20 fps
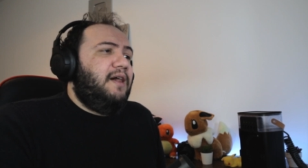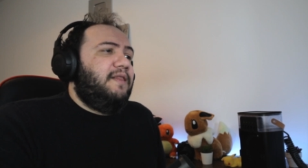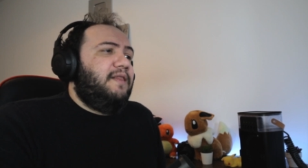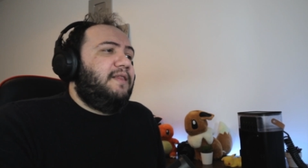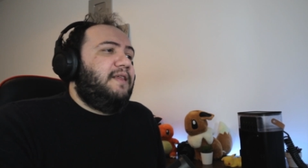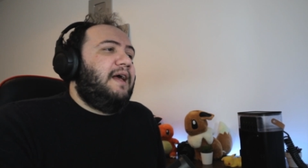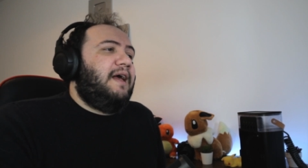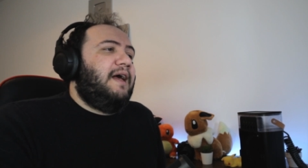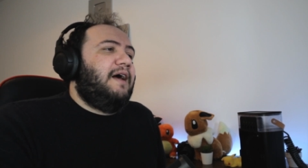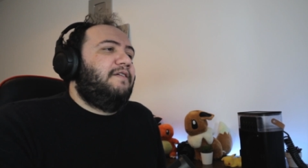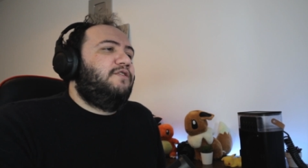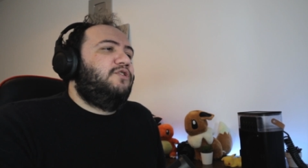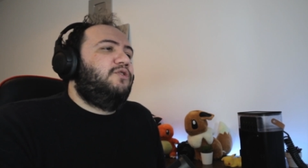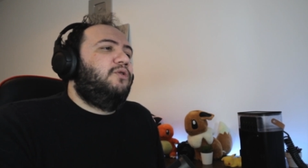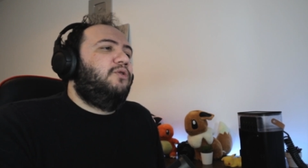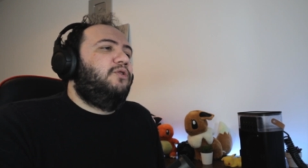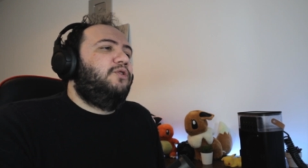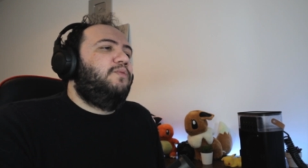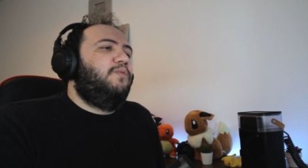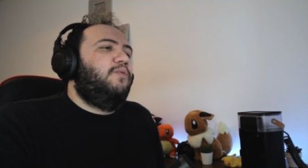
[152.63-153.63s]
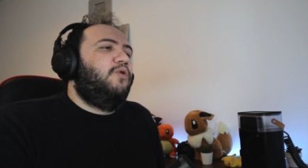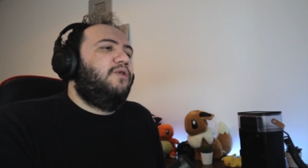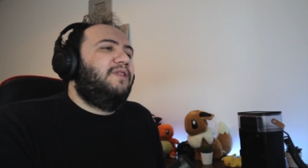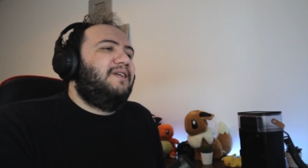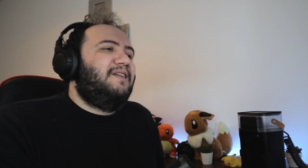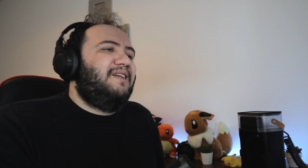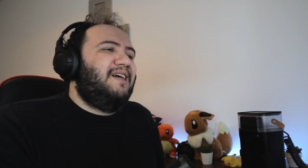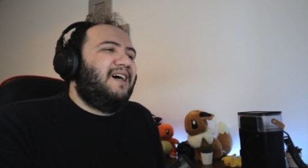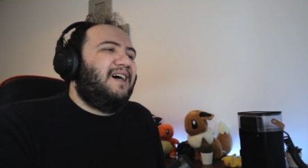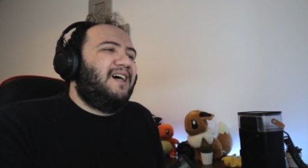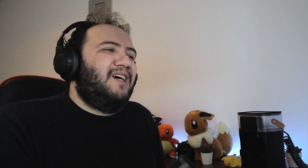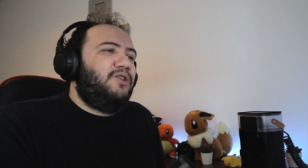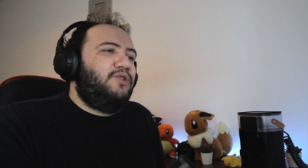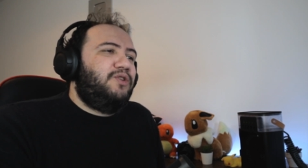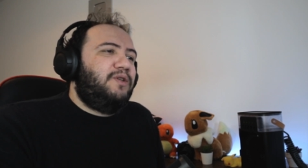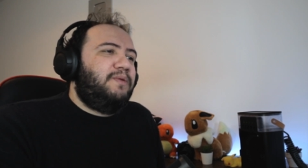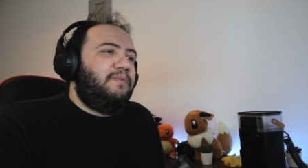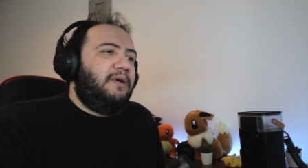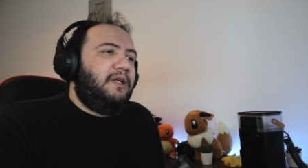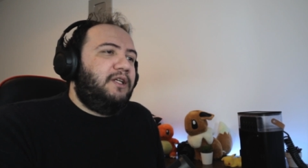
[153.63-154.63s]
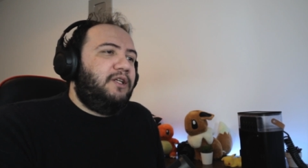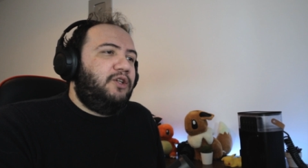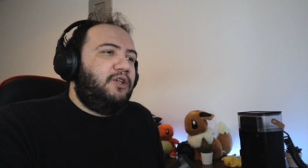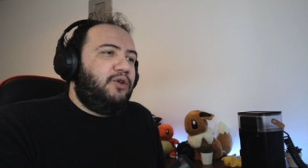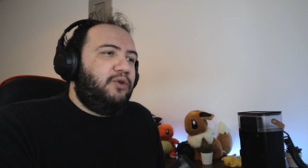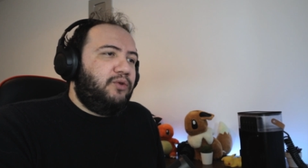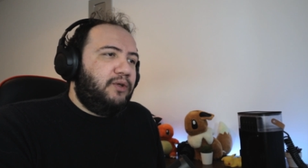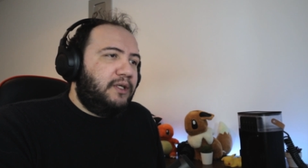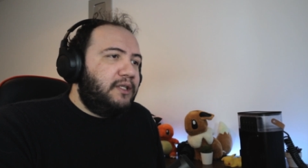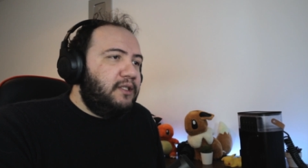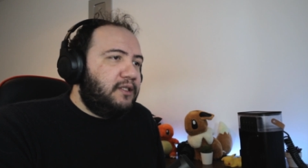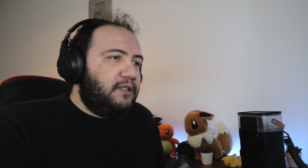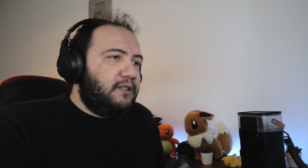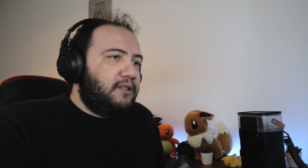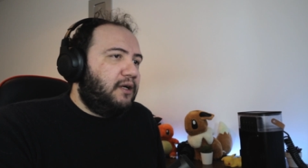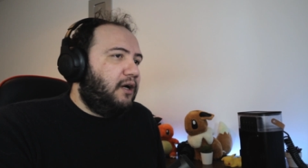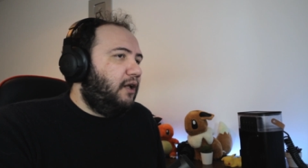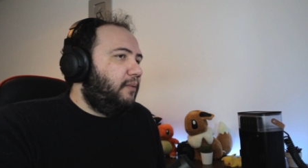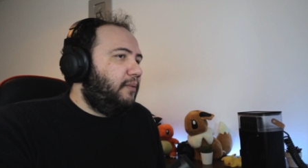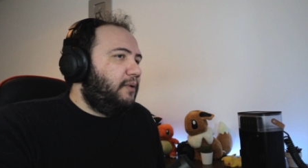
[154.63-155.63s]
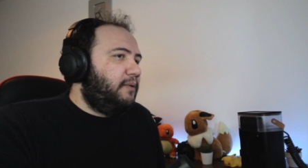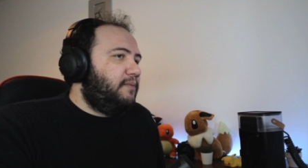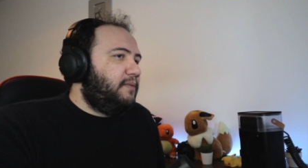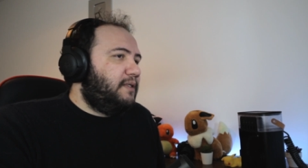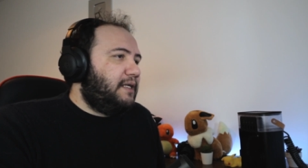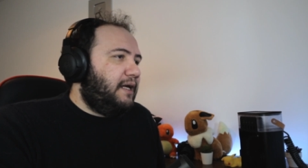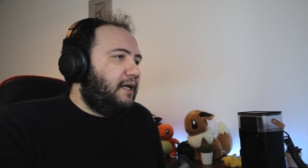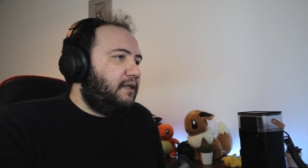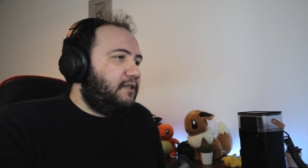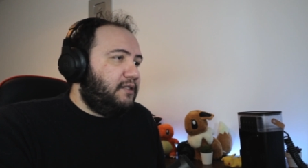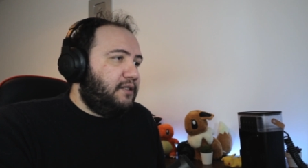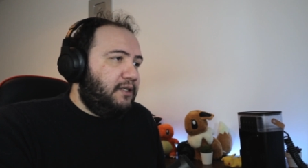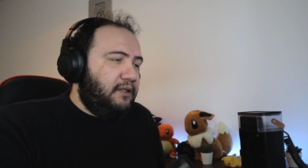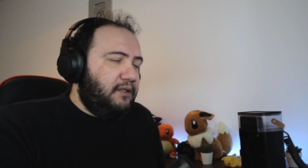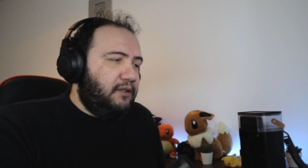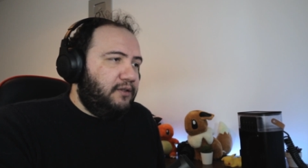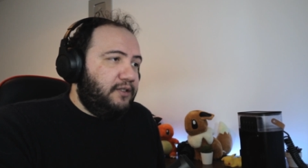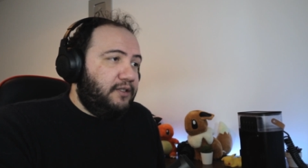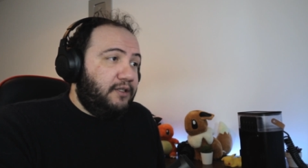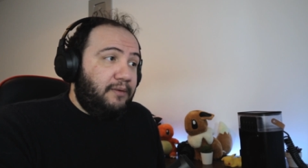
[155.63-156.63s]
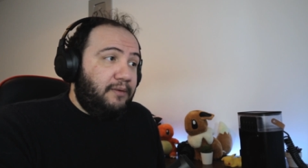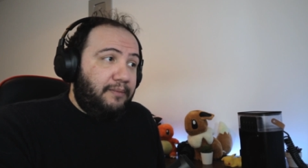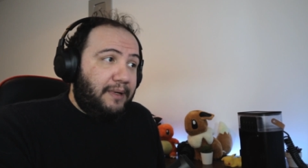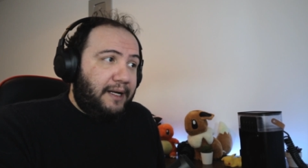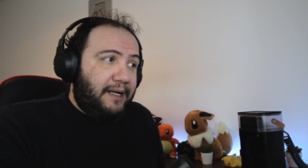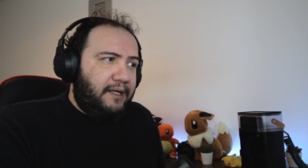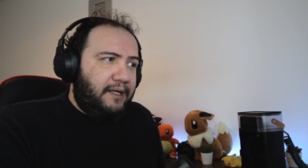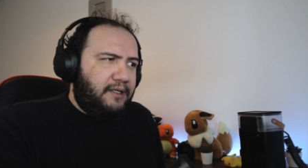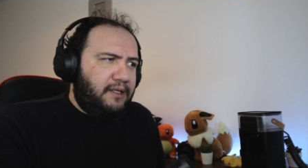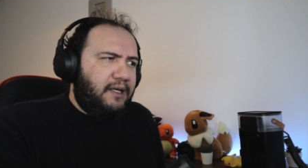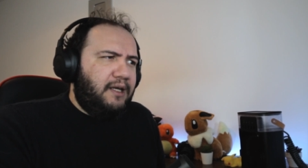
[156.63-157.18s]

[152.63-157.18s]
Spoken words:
They have sold more than 100 million units, albums, and singles combined.